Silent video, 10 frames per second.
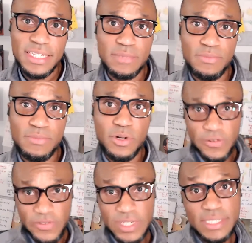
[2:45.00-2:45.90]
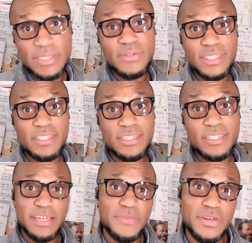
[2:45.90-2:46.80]
that this thing is more perfectly
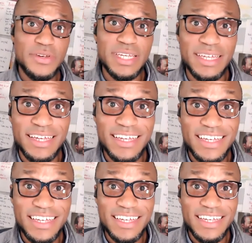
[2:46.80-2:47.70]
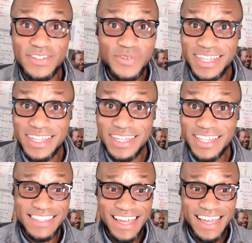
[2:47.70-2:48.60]
suited to my community? It's a
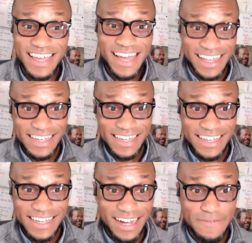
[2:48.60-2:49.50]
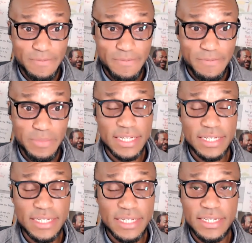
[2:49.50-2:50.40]
really easy ask,
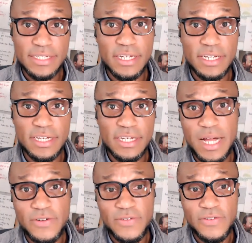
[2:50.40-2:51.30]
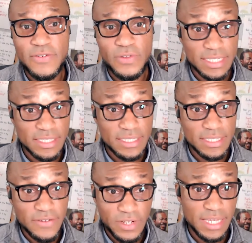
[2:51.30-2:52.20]
but then it does such powerful
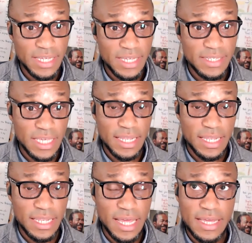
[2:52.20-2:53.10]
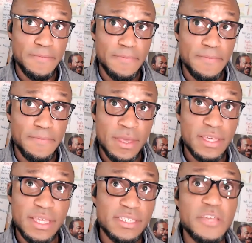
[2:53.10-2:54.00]
like stuff for kids. Again, like
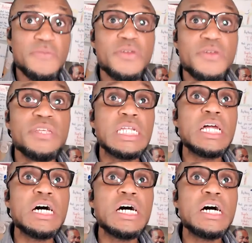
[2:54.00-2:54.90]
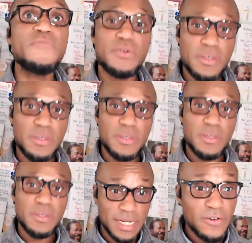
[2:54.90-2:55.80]
the kids in my community love
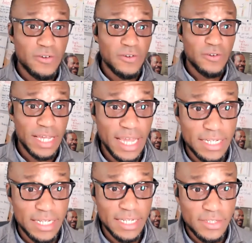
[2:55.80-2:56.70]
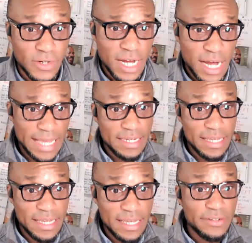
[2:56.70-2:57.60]
Pokemon, right? And so
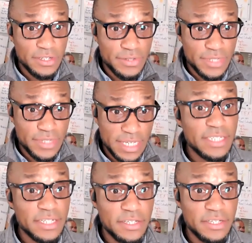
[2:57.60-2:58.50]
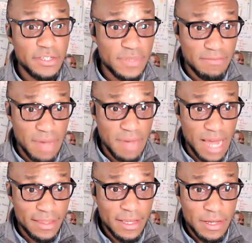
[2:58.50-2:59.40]
I can count using counting cubes
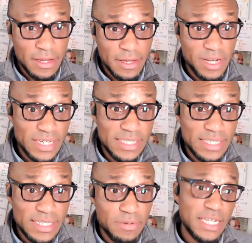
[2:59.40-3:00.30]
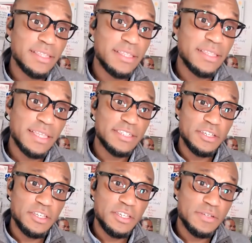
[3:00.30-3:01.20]
in math. But if I say pretend that
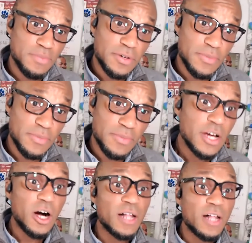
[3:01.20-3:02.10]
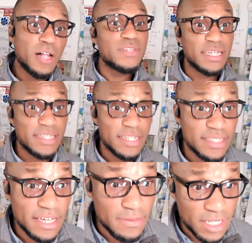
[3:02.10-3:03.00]
the counting cubes are Pokemon, all of a
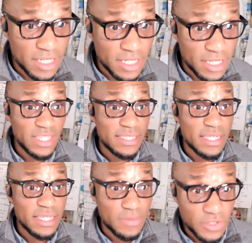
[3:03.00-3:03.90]
sudden they come to life. They